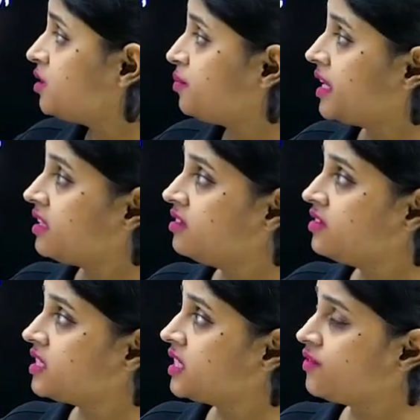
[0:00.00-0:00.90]
the peddler
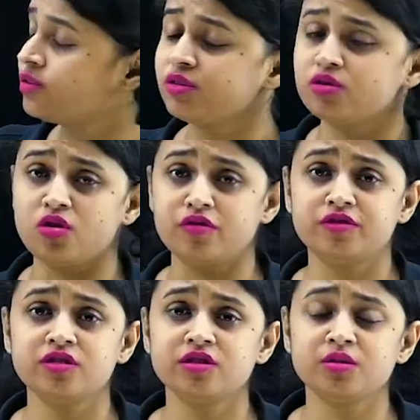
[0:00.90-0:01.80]
received from the
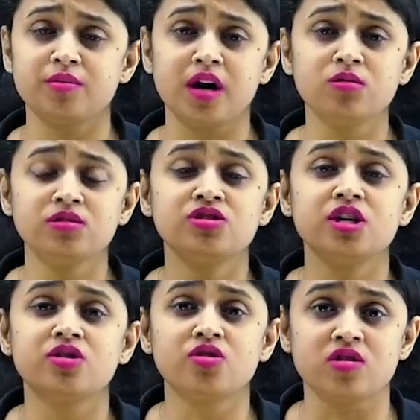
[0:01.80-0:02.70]
crofter is about the
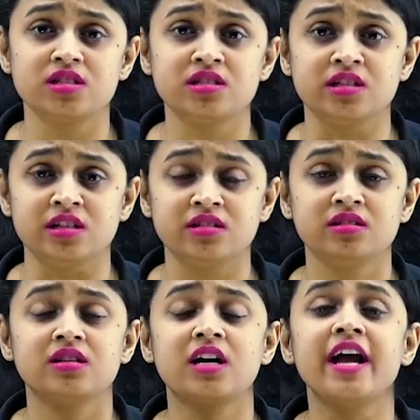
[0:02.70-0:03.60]
generosity,
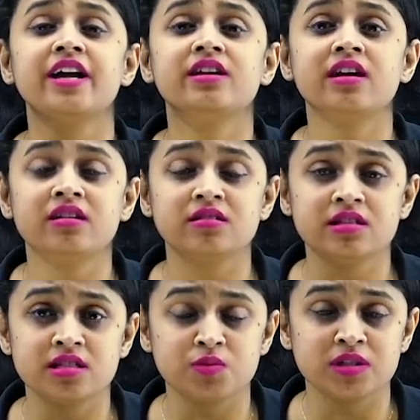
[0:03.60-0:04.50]
the
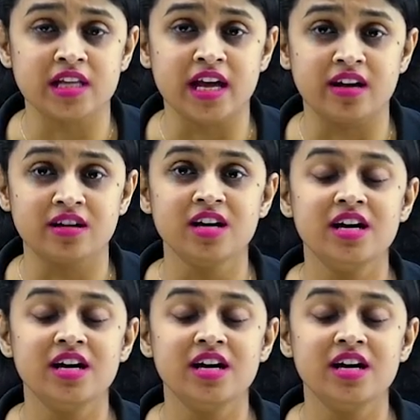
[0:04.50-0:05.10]
kindness was there.